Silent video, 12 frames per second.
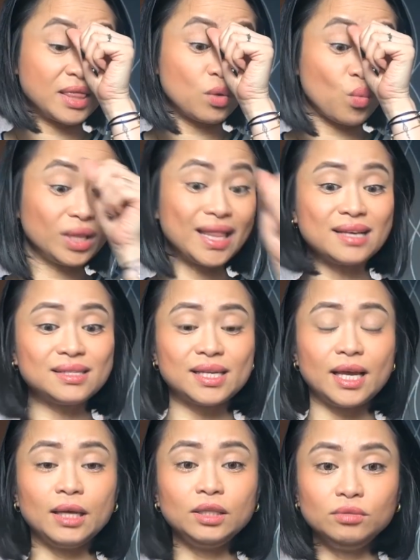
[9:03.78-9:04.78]
then one last
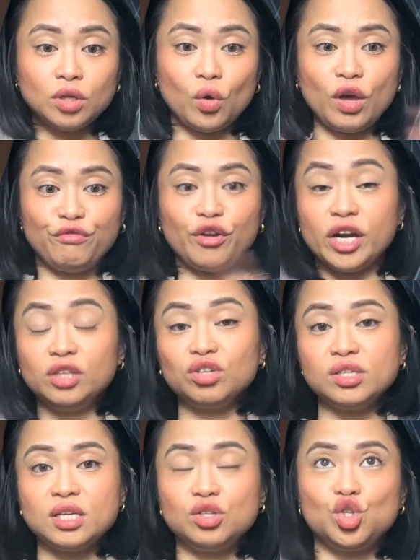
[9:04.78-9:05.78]
thing though, if you're
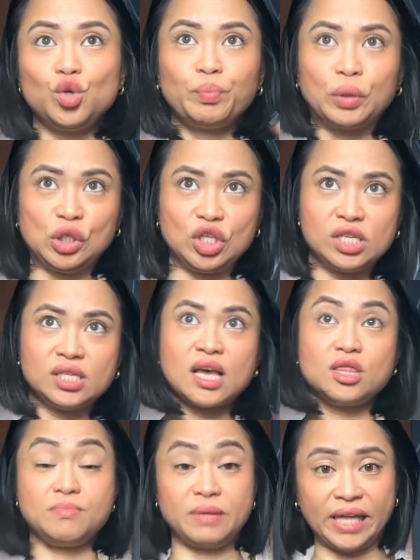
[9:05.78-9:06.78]
interested to purchase a
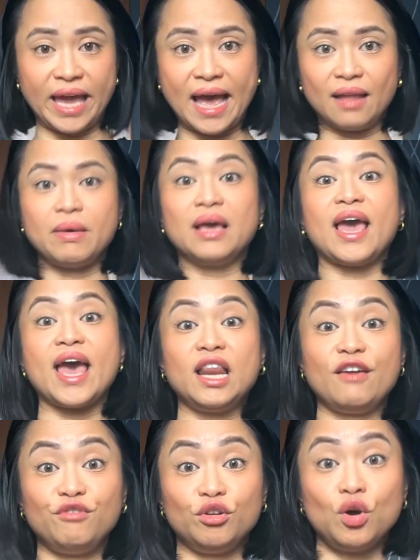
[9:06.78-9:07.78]
DEMELLIER handbag and
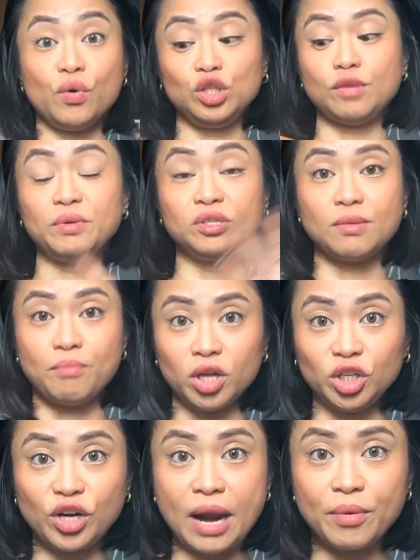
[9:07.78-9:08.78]
if you're going to put some
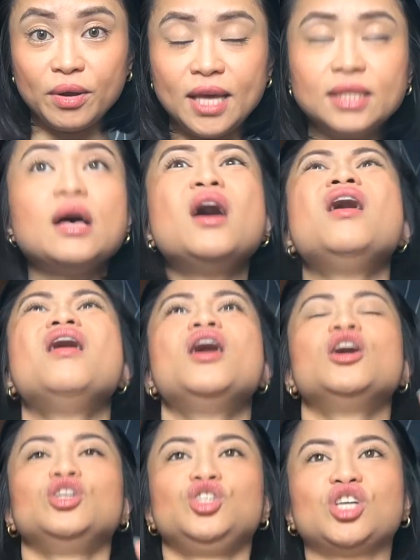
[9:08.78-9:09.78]
monogram on it,
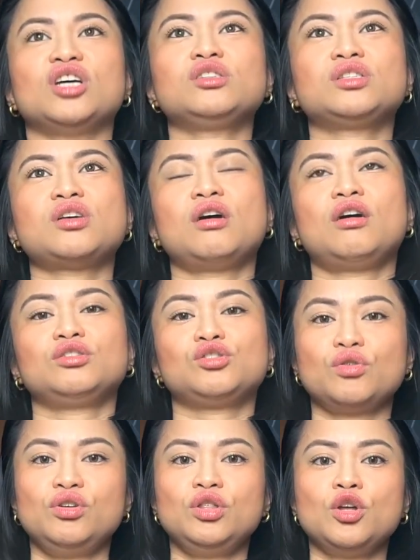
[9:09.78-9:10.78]
just so
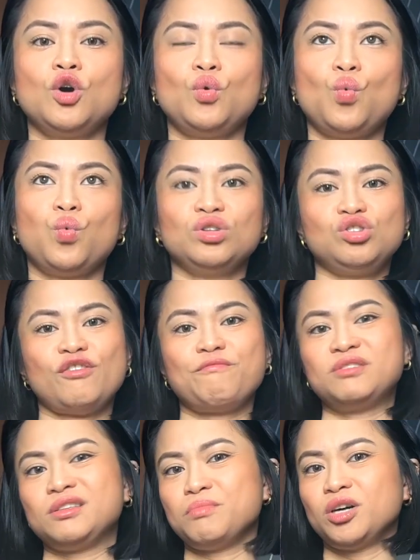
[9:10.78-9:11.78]
once you've
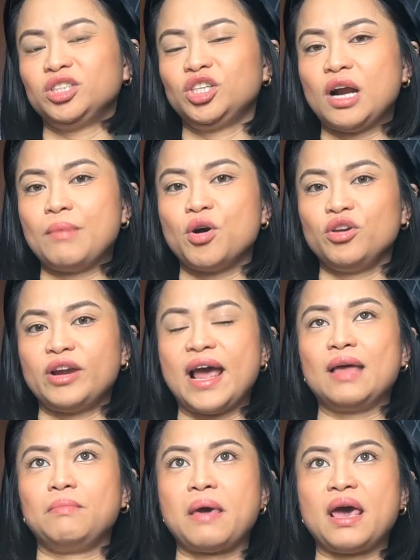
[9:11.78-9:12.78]
put a monogram on your
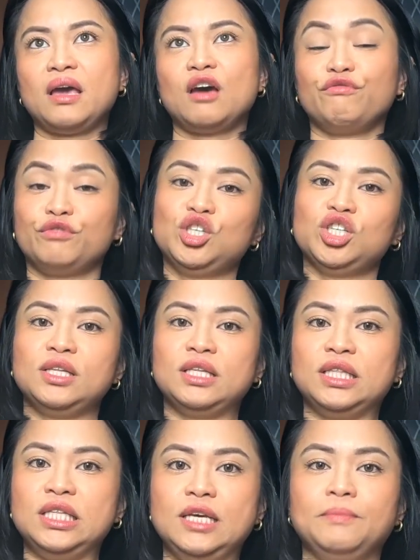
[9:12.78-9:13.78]
handbag,
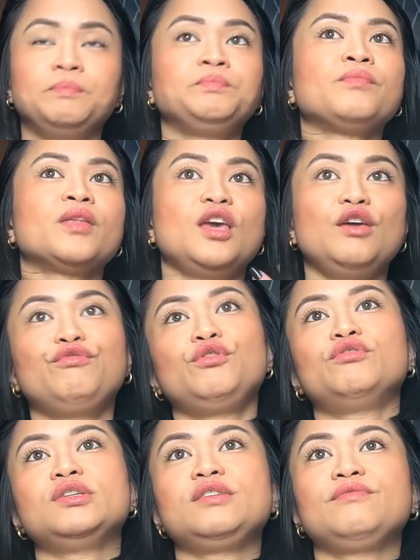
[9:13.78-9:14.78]
unfortunately, if you
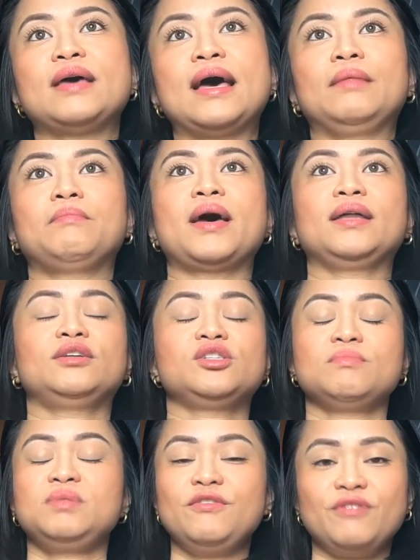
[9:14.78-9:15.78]
receive the handbag, there's
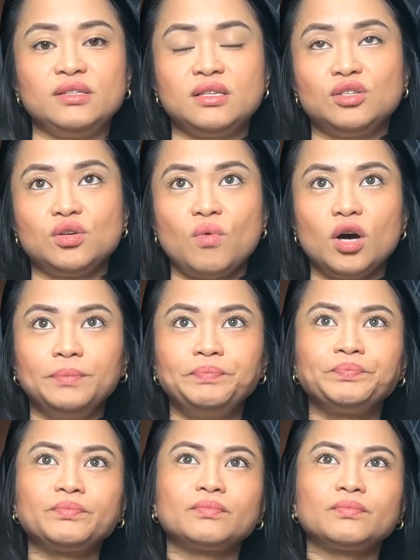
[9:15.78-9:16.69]
some defects and so on,